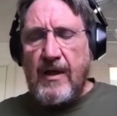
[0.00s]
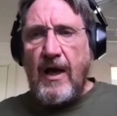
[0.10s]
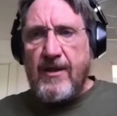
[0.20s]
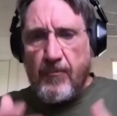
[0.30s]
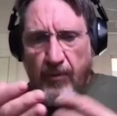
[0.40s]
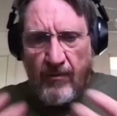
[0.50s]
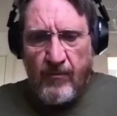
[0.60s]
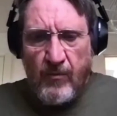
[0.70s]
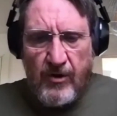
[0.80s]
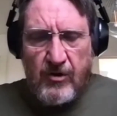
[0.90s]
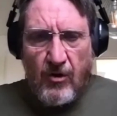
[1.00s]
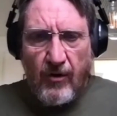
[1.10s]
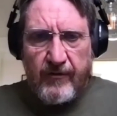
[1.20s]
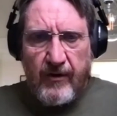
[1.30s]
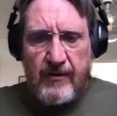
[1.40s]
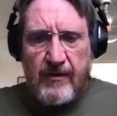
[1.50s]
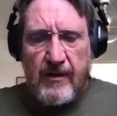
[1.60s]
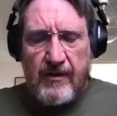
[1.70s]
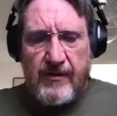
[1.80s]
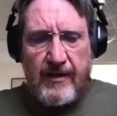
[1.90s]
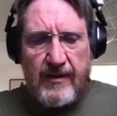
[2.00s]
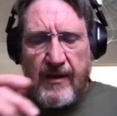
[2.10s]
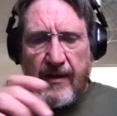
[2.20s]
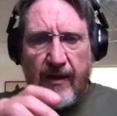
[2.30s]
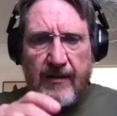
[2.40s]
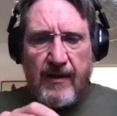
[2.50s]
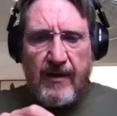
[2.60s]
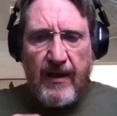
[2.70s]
And the problem with this content is that it